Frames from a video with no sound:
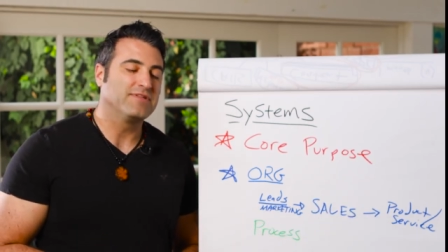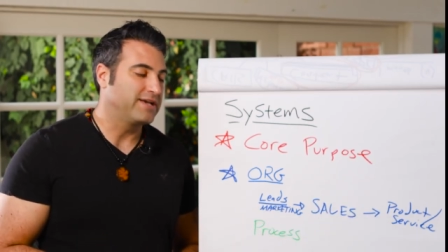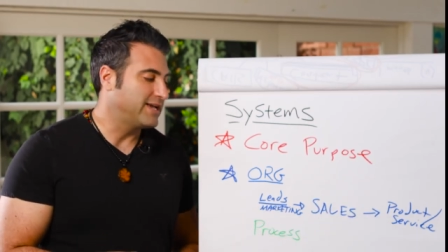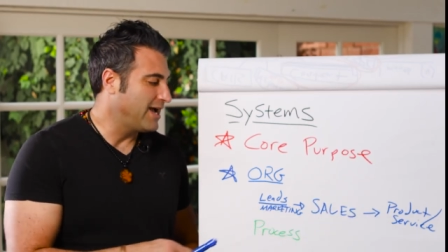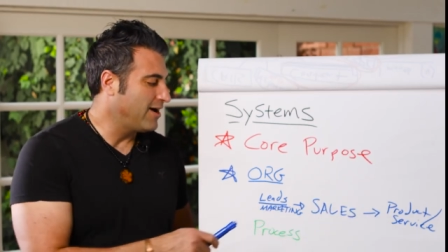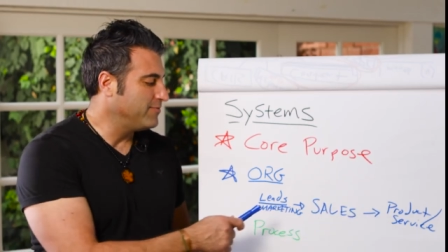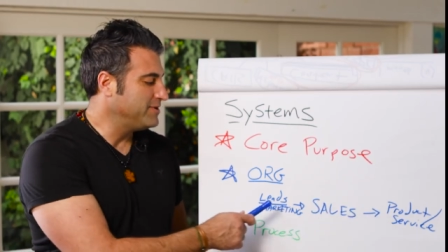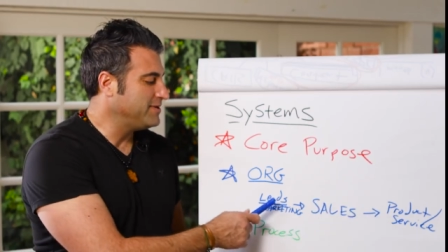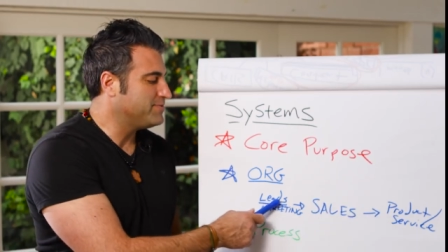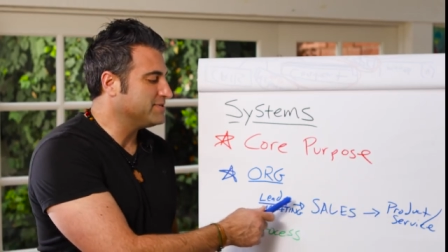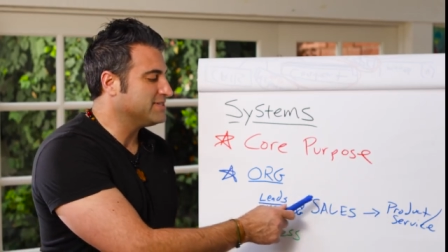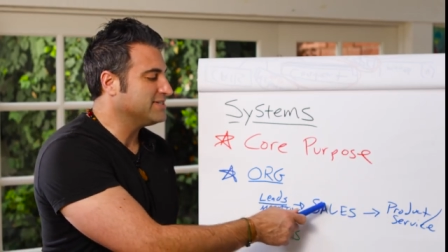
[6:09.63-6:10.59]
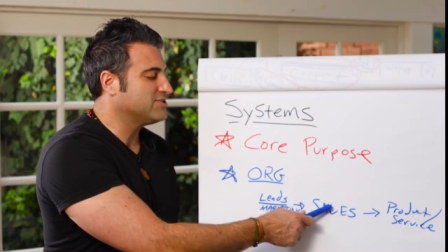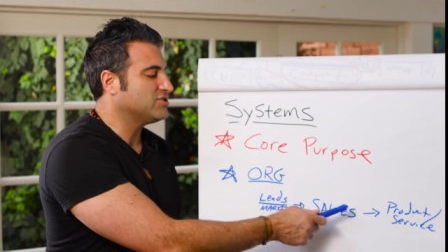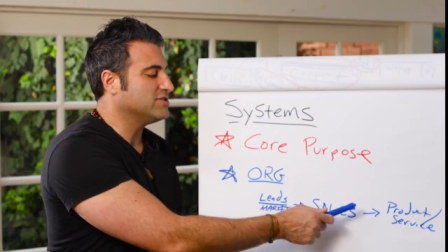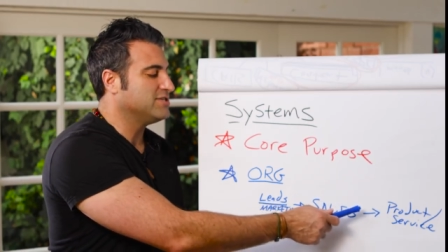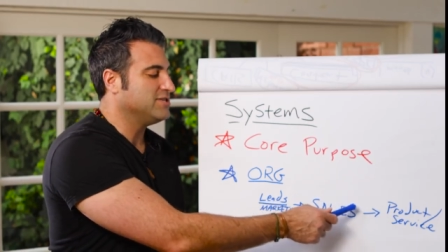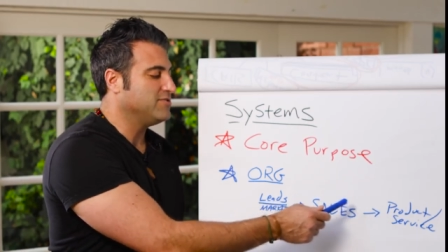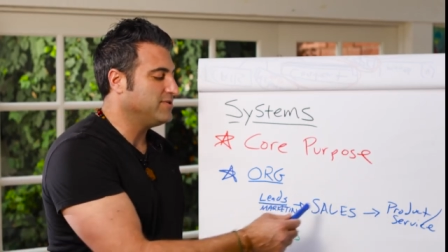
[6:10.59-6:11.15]
Like how many
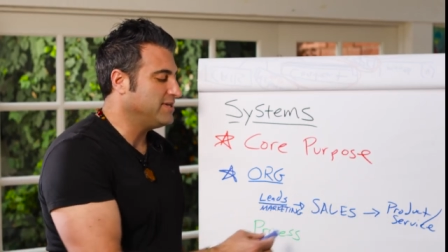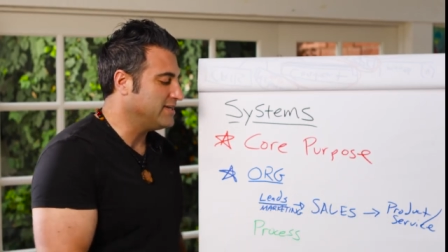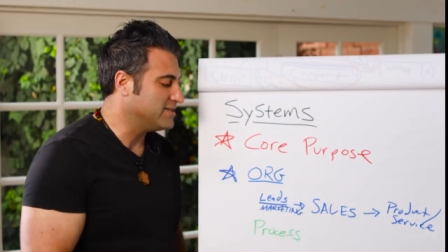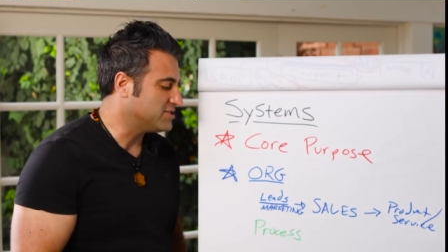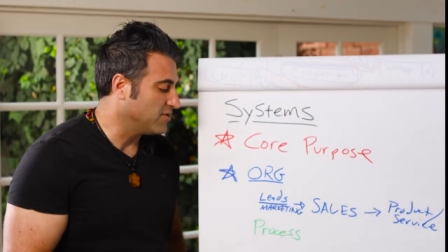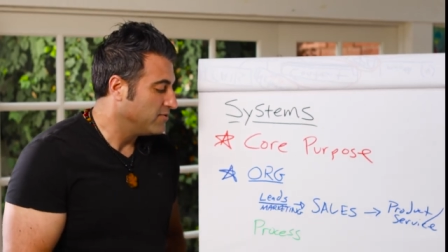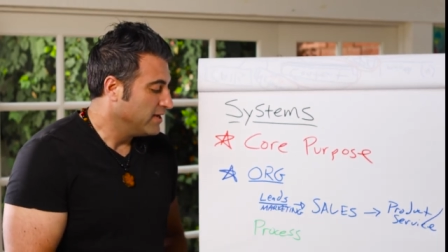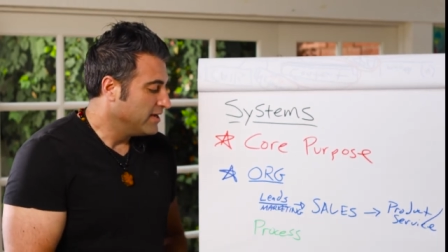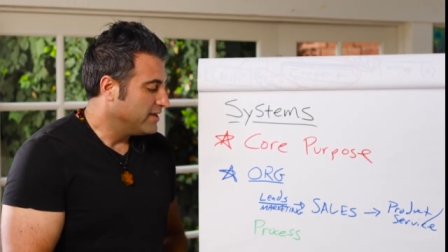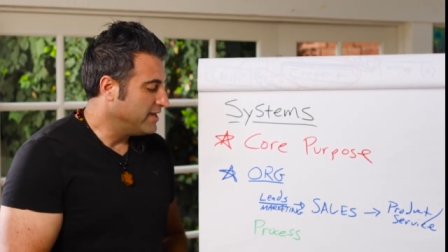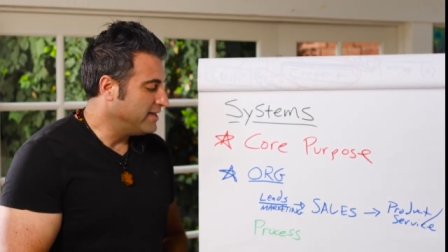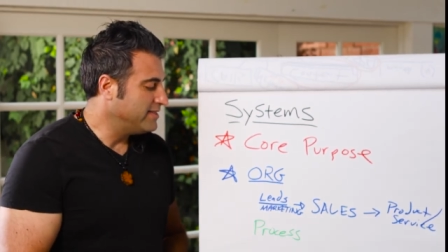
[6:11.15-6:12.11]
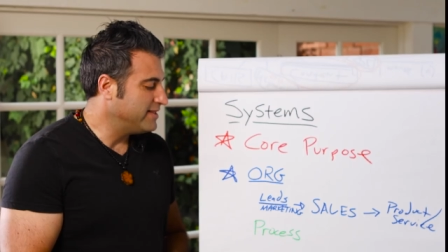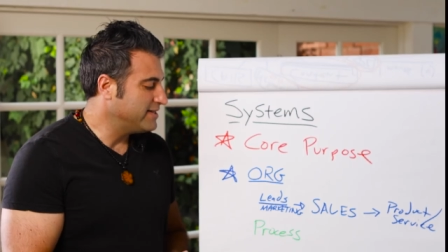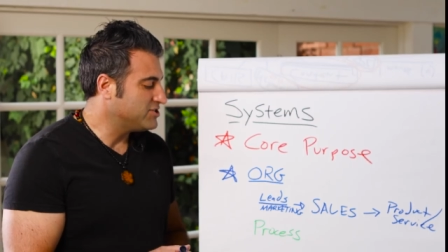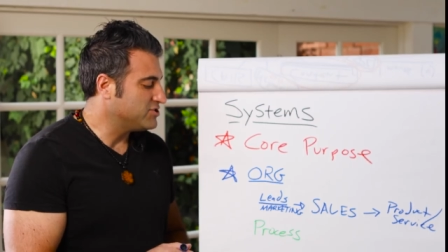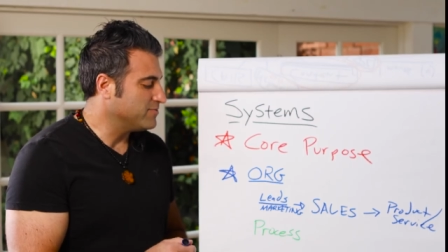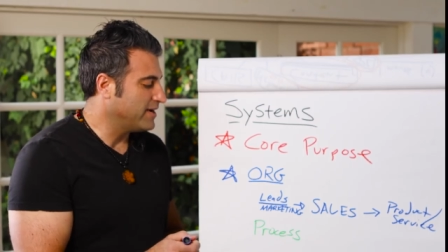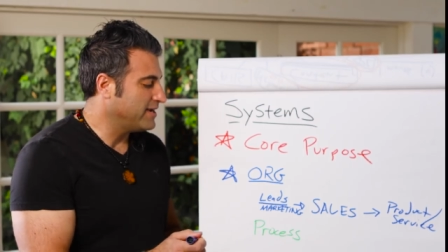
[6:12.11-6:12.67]
positions do you need? So in
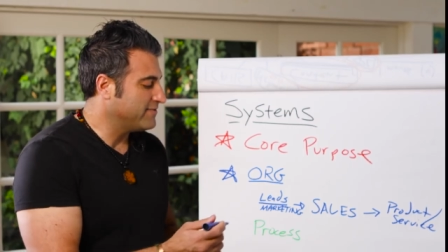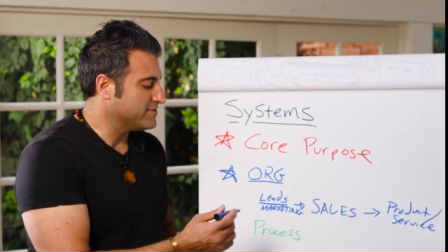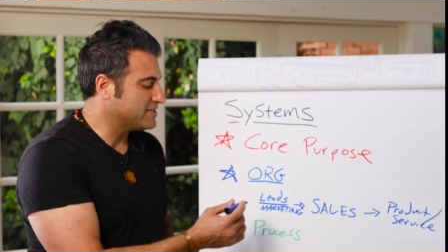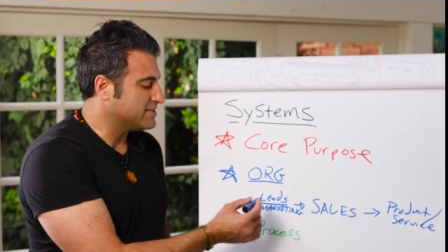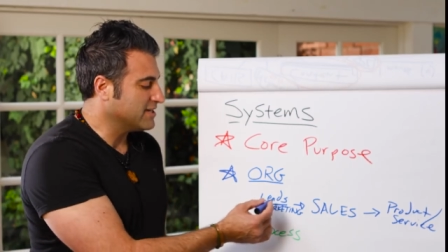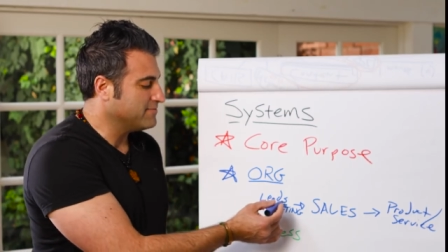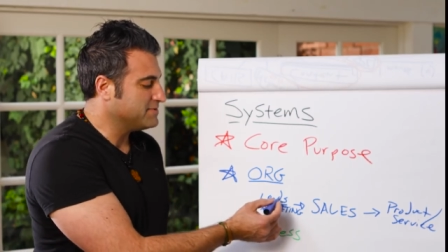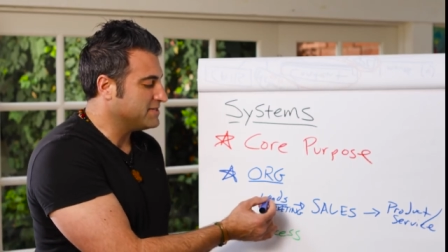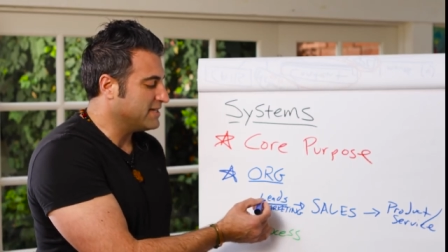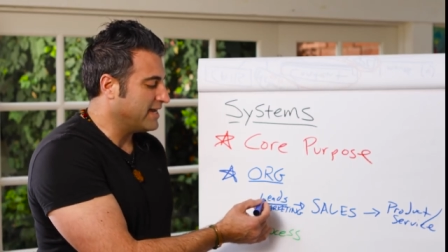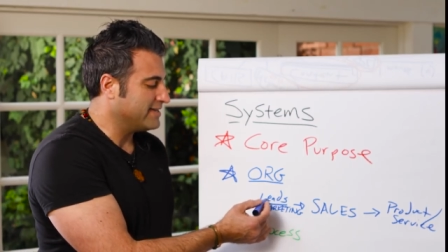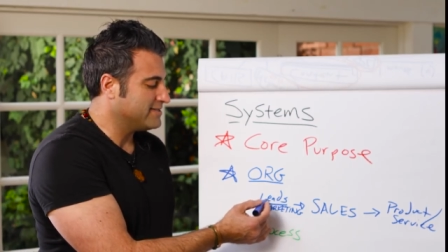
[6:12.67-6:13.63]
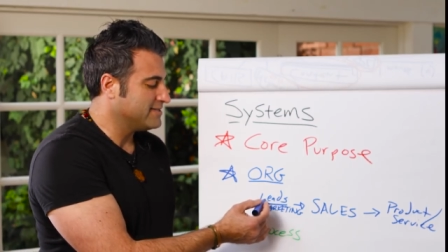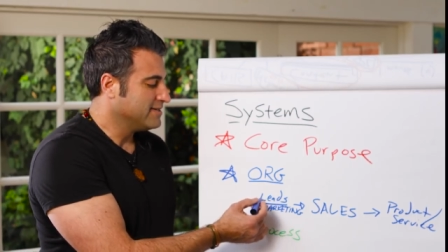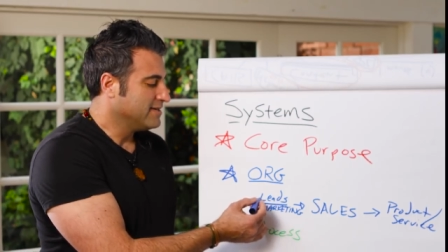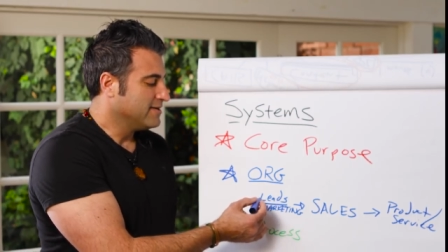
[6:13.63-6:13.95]
this, you might have a subset.